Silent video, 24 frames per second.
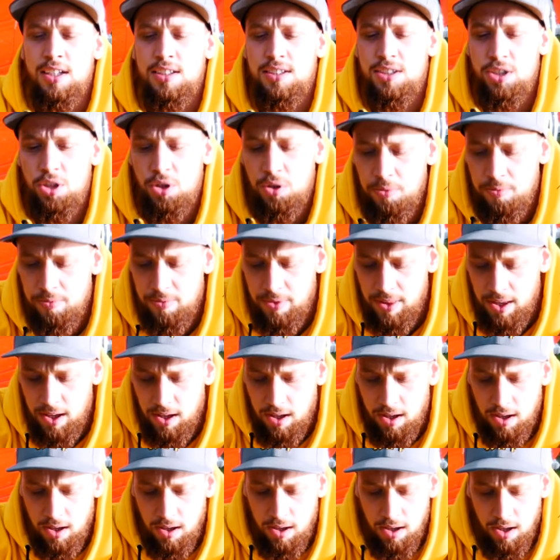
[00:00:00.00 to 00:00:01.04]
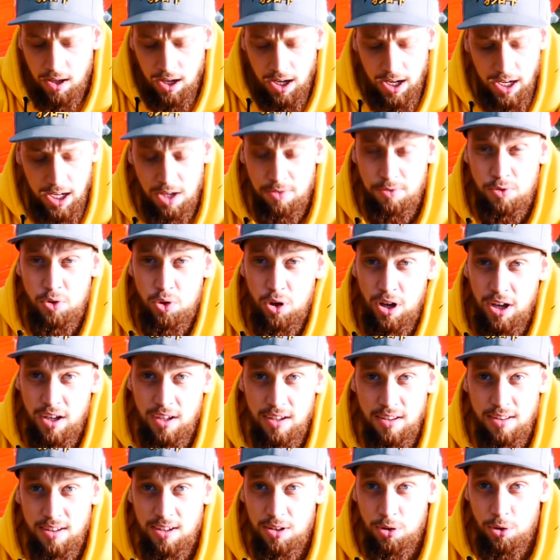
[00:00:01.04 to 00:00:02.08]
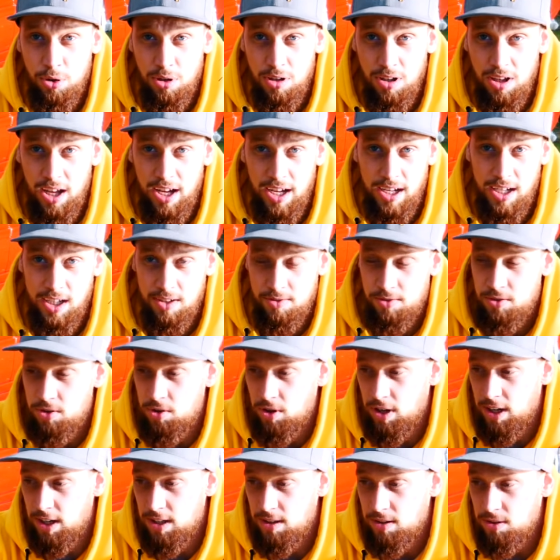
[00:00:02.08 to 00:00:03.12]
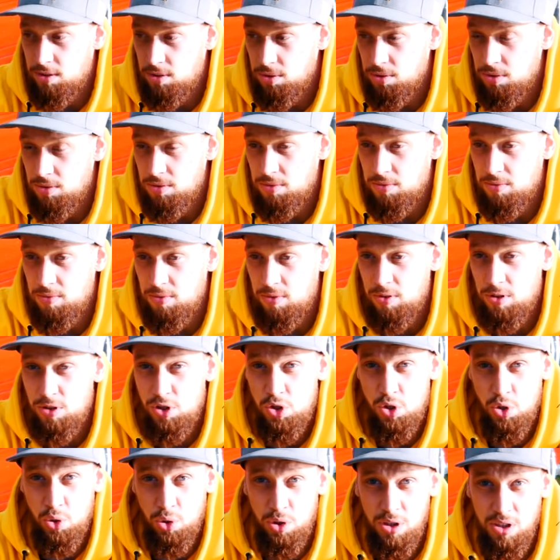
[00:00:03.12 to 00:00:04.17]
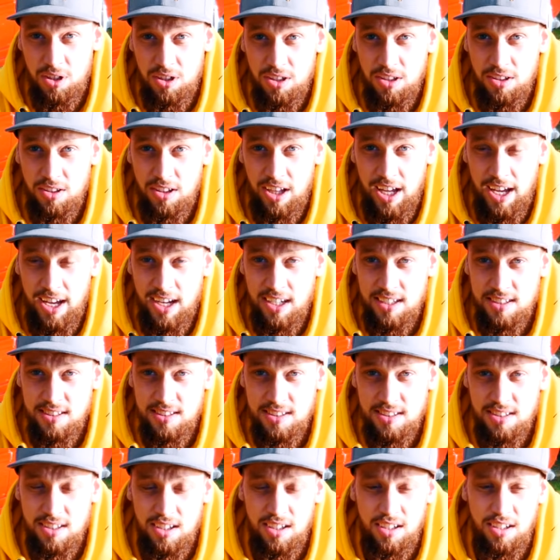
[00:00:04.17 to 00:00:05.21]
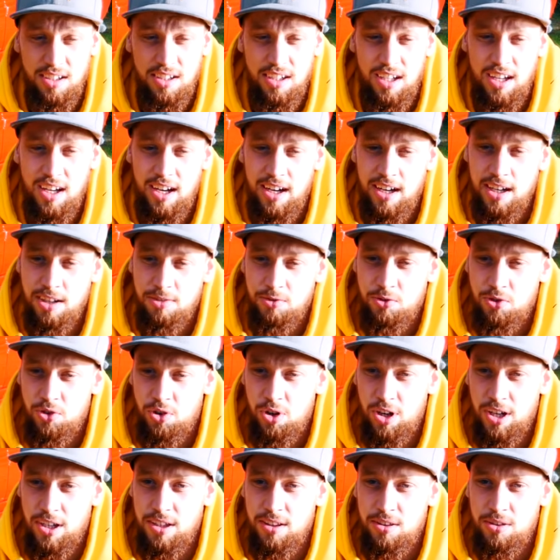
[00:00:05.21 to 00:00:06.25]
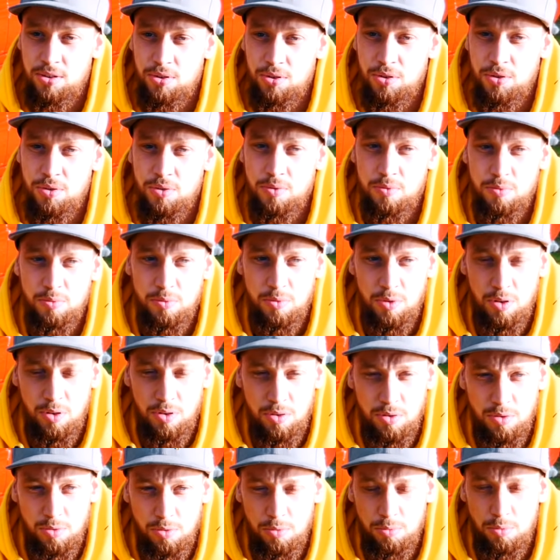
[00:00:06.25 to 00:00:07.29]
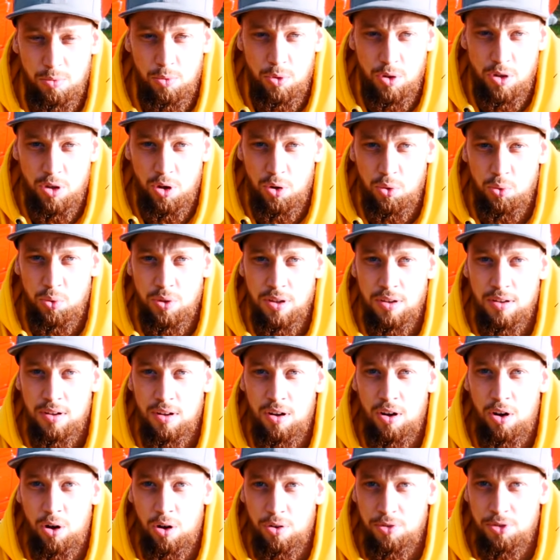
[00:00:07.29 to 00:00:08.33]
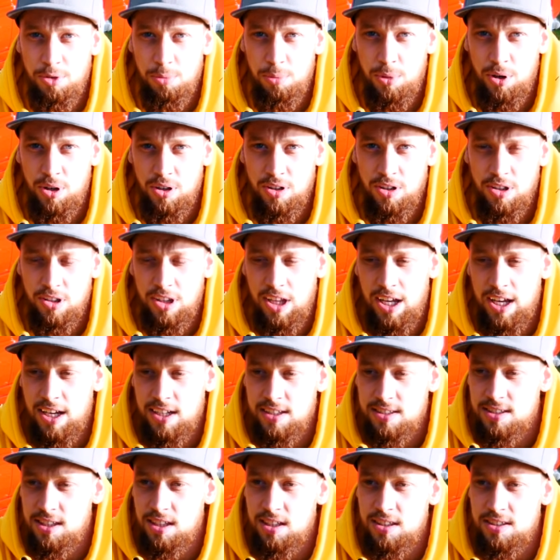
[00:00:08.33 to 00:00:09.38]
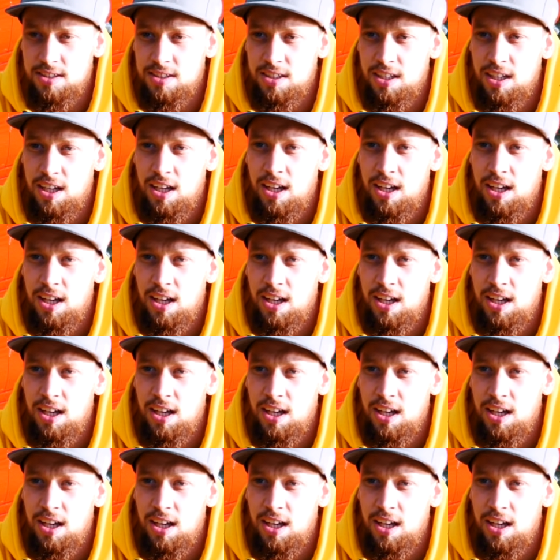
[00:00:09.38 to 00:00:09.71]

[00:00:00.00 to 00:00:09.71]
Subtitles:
So I have tried it all. I have tried to shorten the axle, I have tried to go with aftermarket axles,